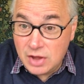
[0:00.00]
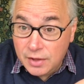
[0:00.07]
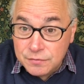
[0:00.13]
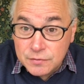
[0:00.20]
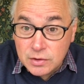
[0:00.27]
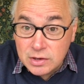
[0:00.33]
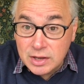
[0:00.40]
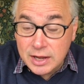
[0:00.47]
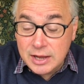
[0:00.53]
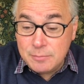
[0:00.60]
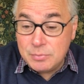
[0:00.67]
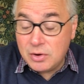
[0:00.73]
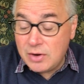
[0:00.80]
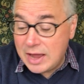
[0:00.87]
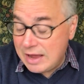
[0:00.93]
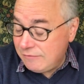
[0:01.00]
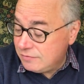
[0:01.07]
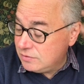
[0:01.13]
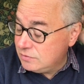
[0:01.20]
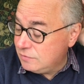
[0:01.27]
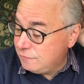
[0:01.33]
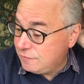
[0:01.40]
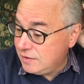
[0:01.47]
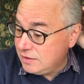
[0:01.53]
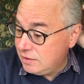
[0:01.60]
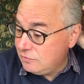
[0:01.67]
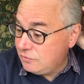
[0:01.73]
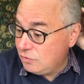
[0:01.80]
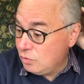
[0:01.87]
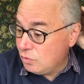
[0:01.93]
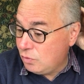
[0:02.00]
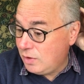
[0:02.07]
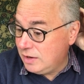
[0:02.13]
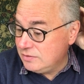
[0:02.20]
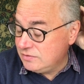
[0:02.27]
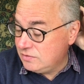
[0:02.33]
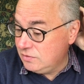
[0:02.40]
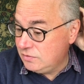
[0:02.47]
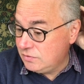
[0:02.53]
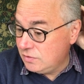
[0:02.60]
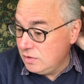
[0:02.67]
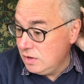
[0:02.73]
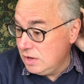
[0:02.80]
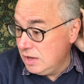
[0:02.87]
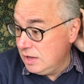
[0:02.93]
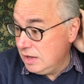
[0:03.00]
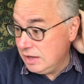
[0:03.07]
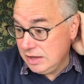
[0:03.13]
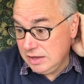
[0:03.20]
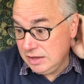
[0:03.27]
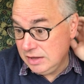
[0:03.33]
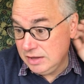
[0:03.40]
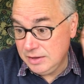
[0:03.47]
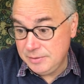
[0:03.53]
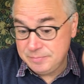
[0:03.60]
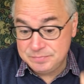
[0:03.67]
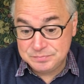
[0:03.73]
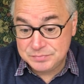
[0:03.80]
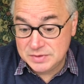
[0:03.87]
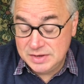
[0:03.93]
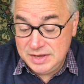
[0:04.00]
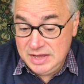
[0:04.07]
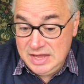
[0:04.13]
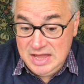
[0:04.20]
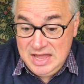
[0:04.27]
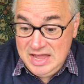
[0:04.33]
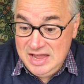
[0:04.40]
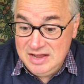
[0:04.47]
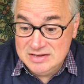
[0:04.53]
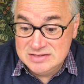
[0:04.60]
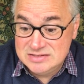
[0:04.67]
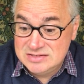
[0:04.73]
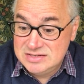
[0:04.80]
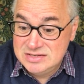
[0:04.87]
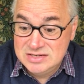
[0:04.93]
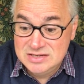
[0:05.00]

under Labour after the financial crisis. Um, and